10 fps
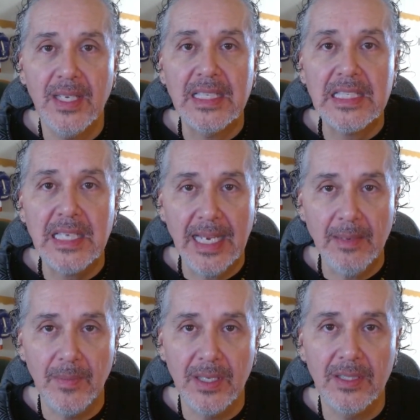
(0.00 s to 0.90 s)

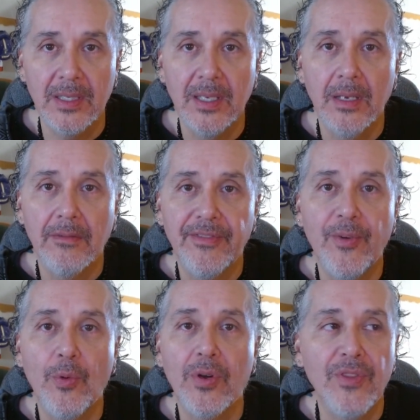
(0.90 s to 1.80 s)
excitement
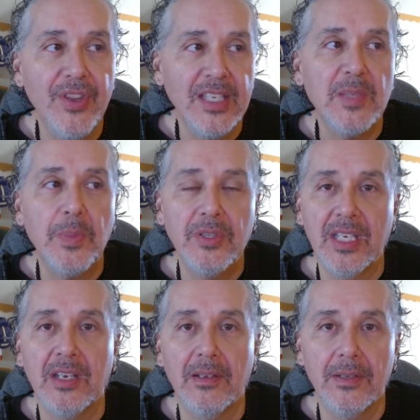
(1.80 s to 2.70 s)
for this
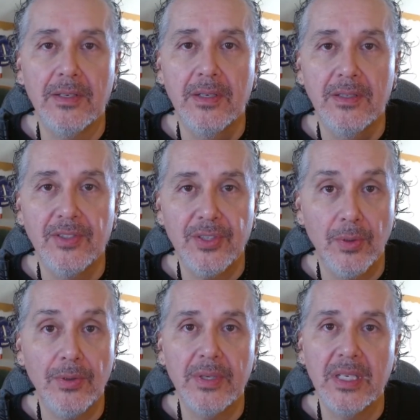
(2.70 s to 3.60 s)
particular
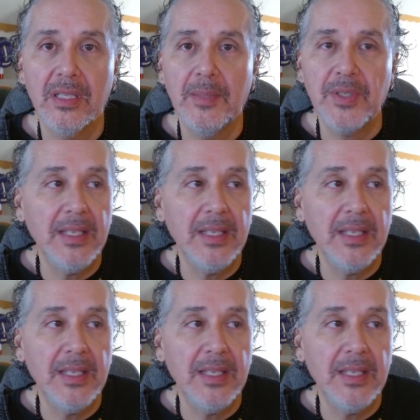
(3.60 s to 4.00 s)
solar eclipse.